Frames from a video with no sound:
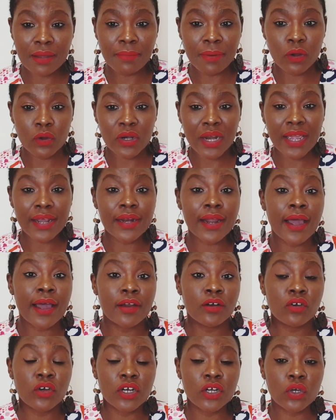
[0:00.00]
about
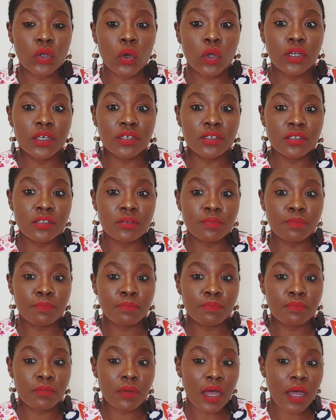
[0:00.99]
$900
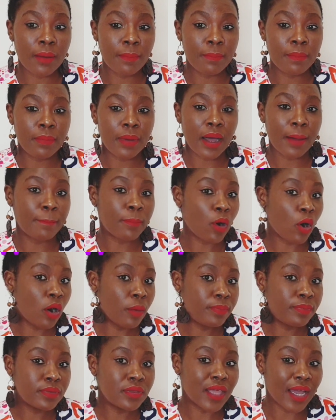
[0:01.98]
a
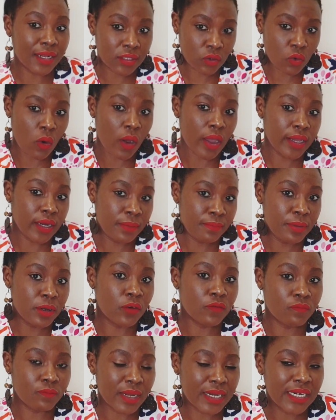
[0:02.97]
pop. That's quite a bit
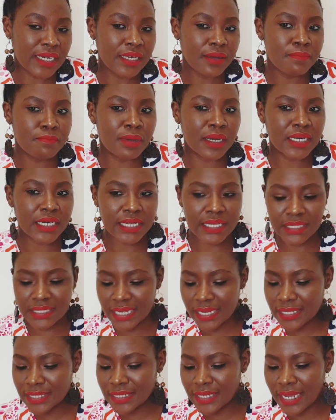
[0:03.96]
of money, but it
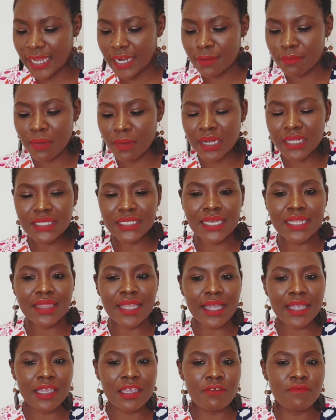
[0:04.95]
takes 9 months, and
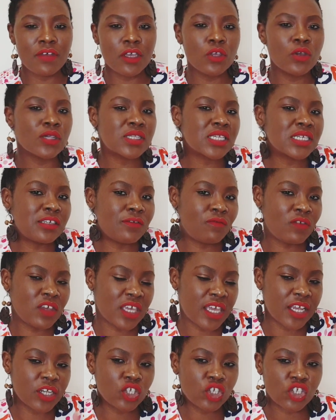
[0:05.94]
they're giving you a
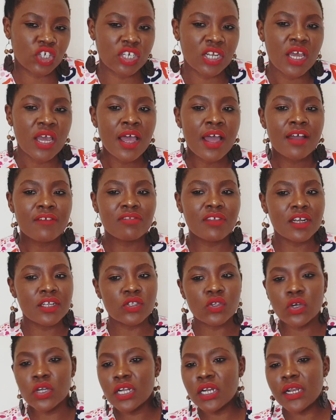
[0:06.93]
certification that
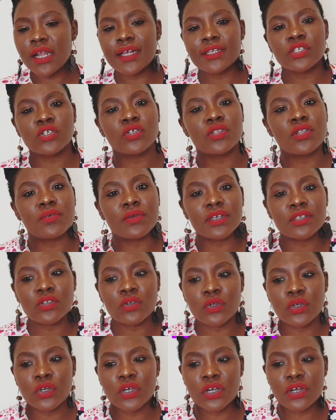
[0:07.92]
is going to last you the rest
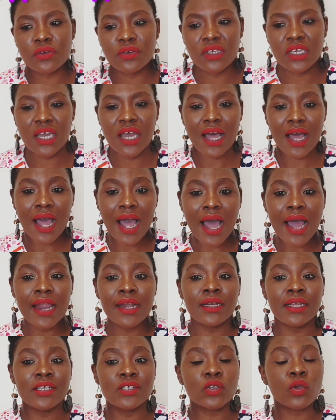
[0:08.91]
of your career,
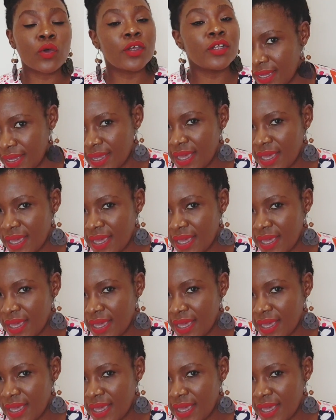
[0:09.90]
and it's good.